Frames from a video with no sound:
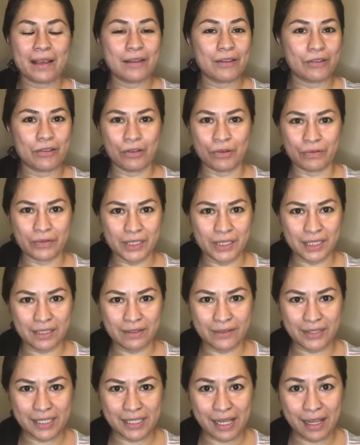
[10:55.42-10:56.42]
You're
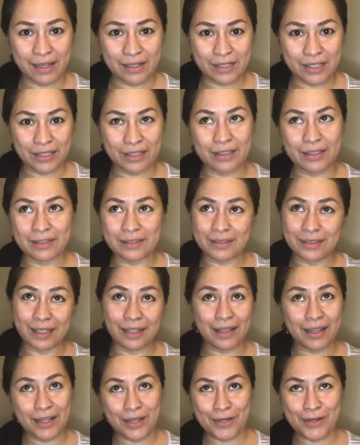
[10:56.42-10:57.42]
relieving tension.
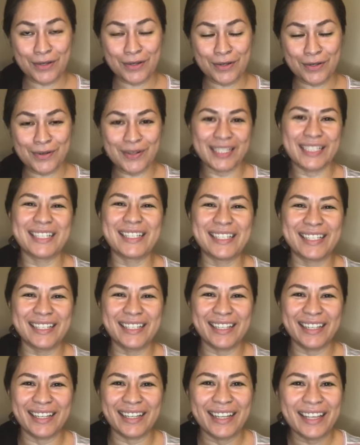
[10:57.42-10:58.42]
Hello.
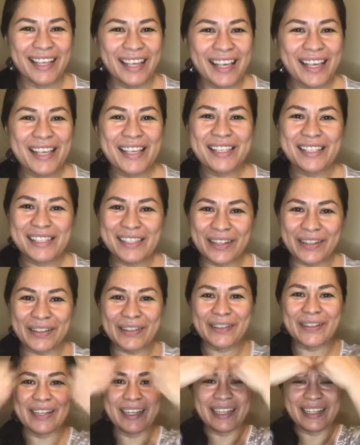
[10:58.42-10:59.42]

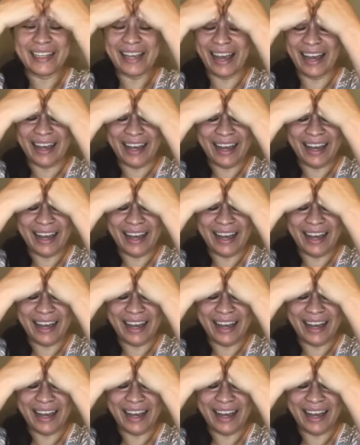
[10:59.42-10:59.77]
So yeah,